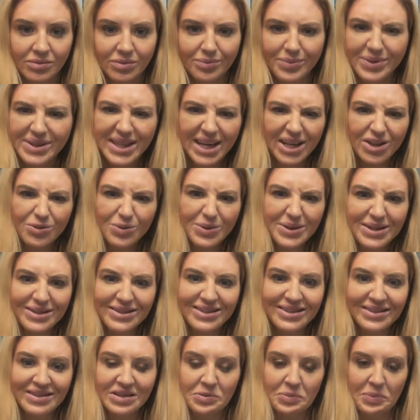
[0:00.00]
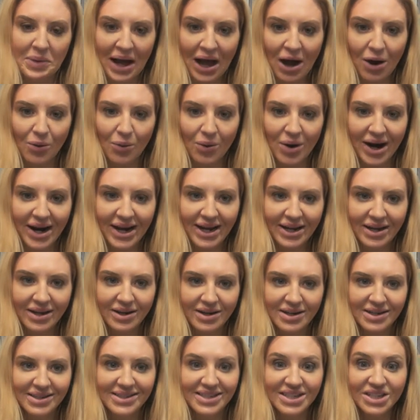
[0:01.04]
But that's what this is about, right?
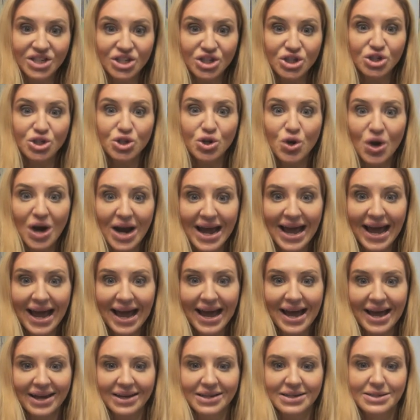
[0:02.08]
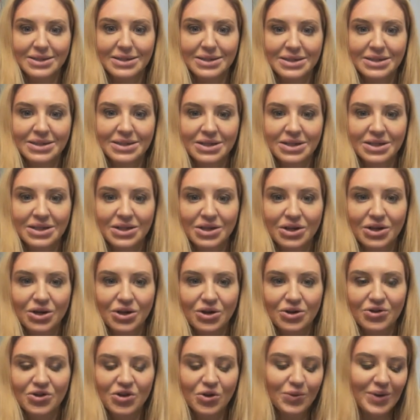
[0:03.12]
Because this is your ex.
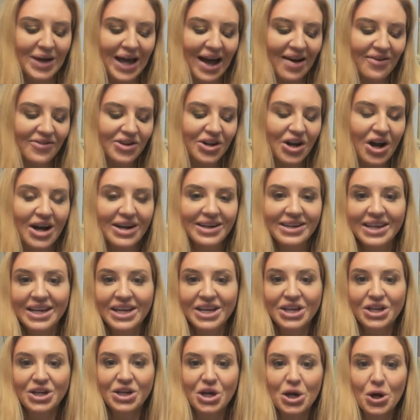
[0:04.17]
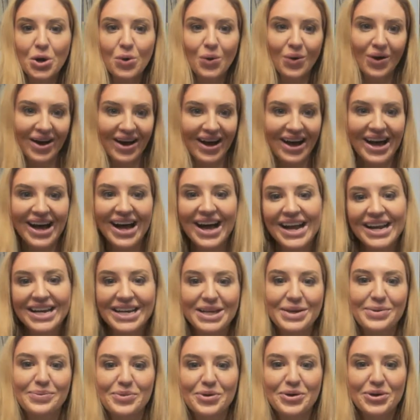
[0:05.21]
So we haven't gotten like, you know,
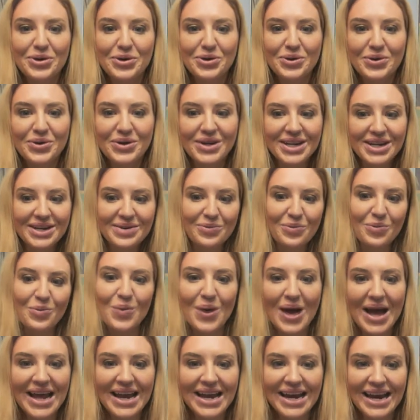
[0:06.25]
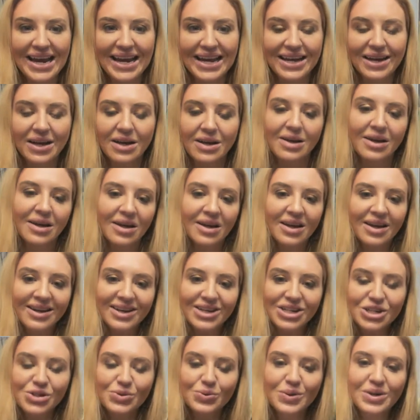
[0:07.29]
honeymoon and wedding.
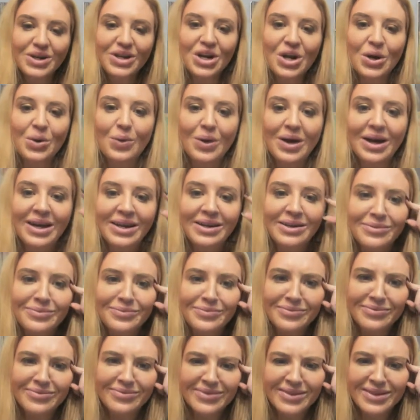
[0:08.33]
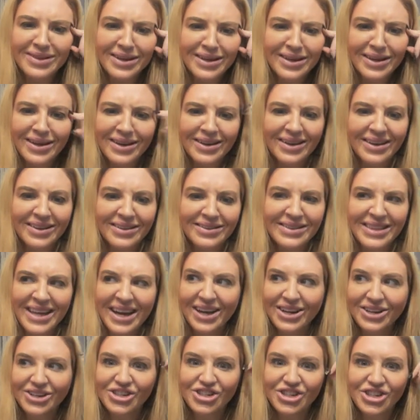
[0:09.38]
Because you want to know what?
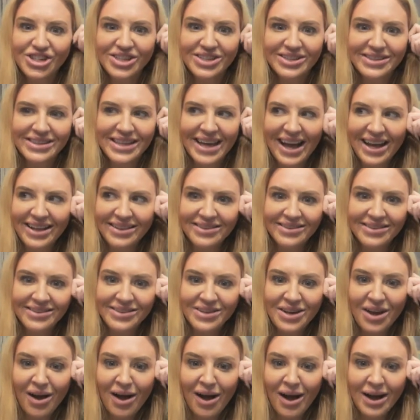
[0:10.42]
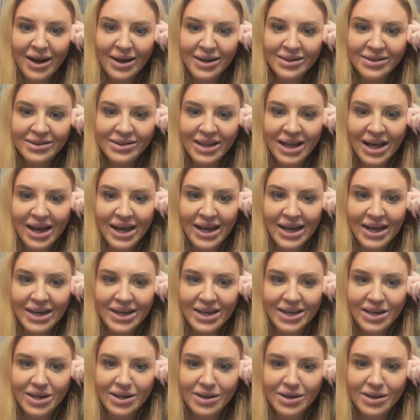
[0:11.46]
That that's not like